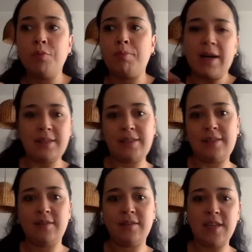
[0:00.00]

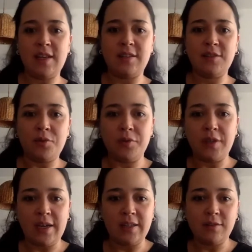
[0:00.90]
pass just on
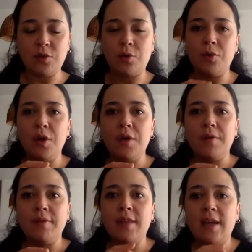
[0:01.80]
that. So
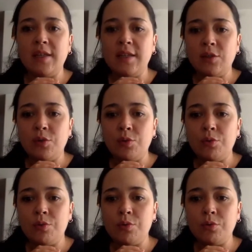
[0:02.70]
they need
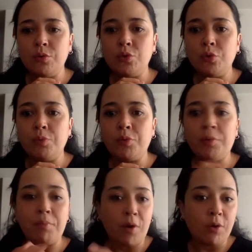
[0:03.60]
to
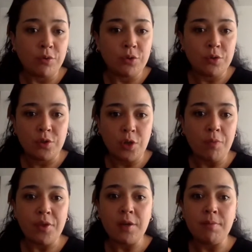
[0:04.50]
propose
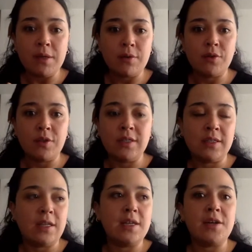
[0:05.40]
something, because
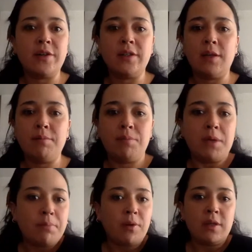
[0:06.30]
it's clear that
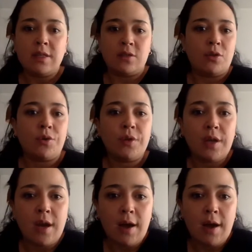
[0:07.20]
people is not